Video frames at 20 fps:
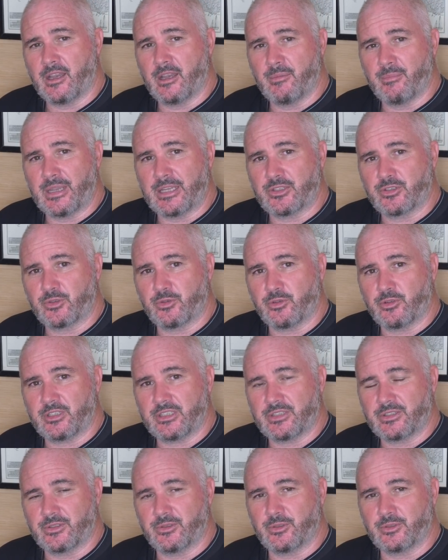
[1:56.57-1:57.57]
make sure
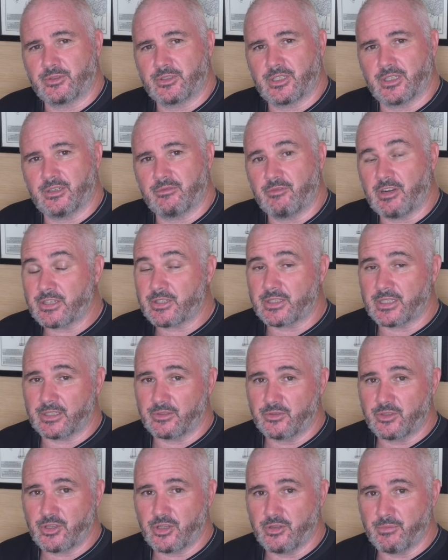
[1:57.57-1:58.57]
it's not
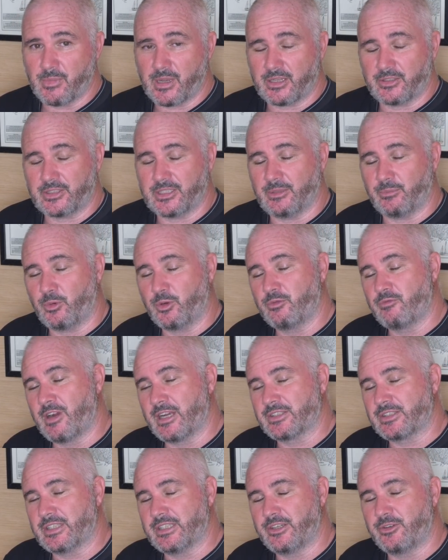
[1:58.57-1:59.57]
rusting too much. It will
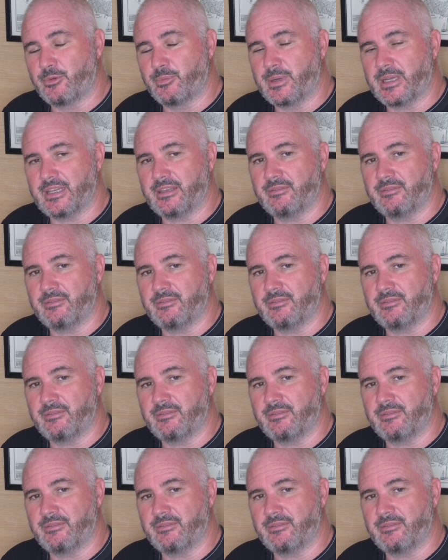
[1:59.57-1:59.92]
rust a little bit